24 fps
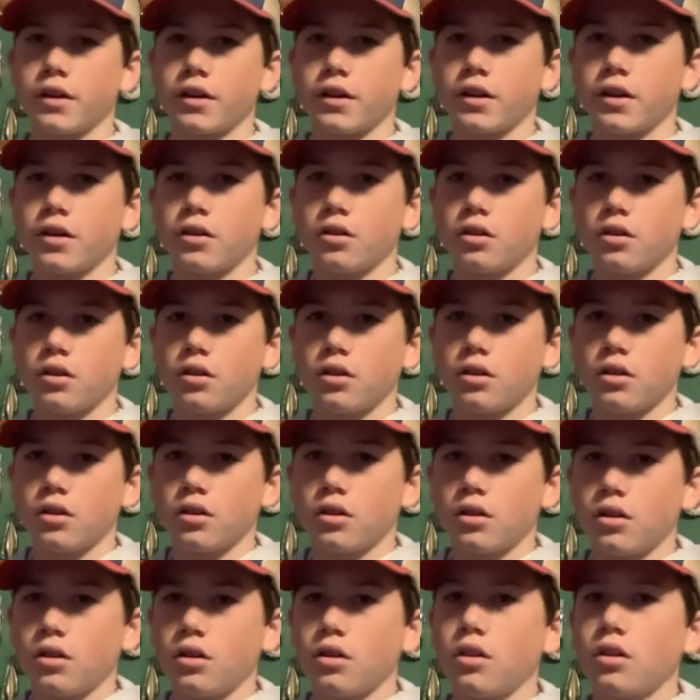now.
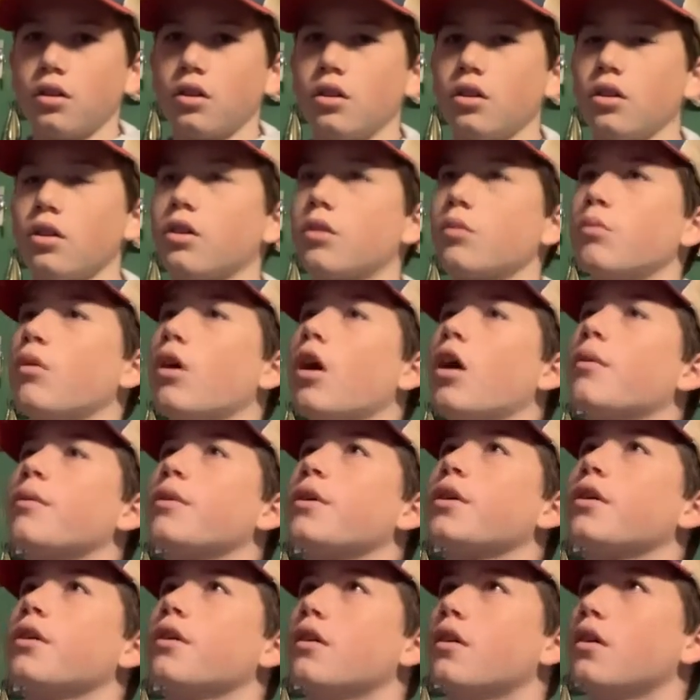Hook and bobber.
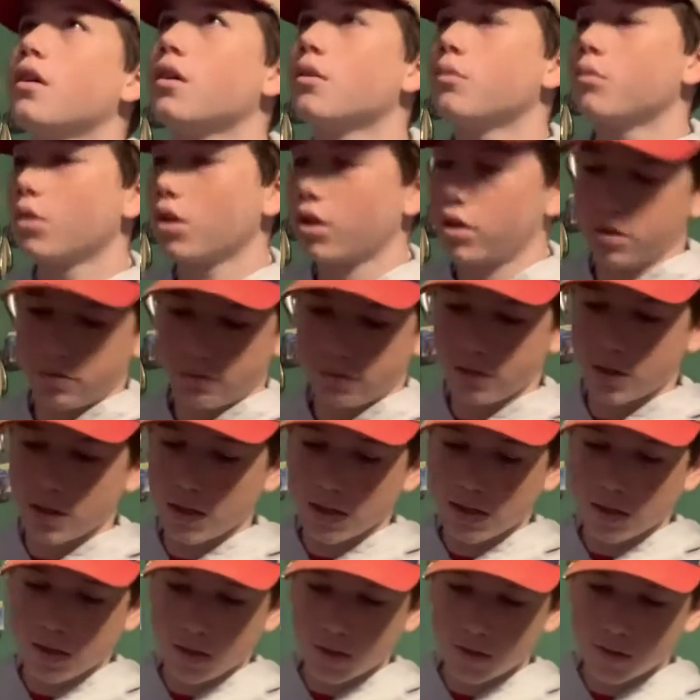But it
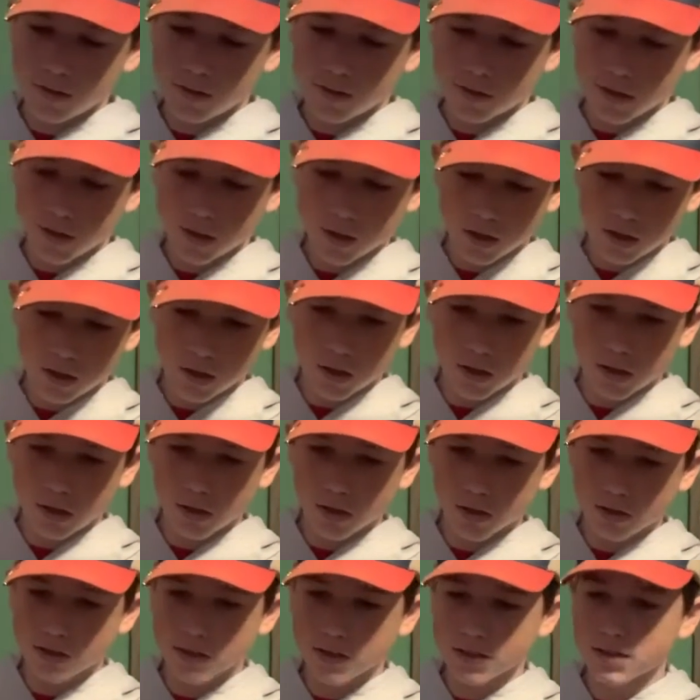is a
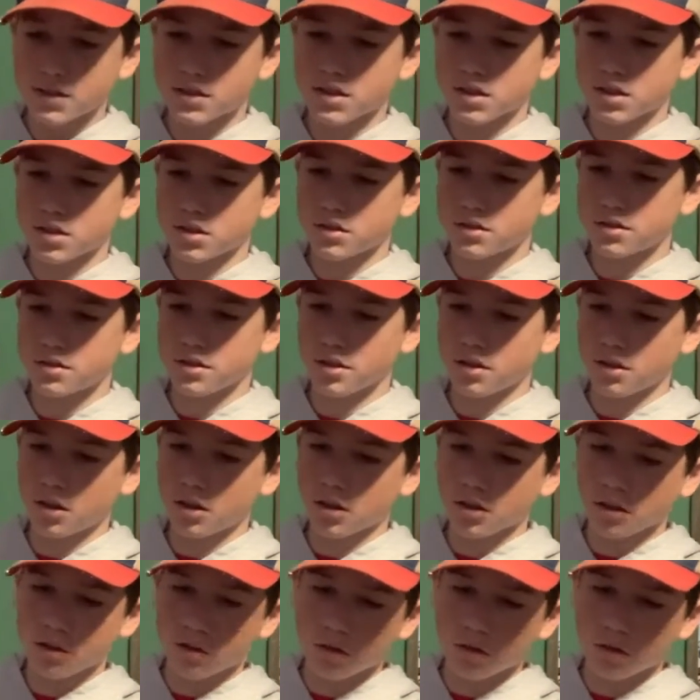6.6, I think.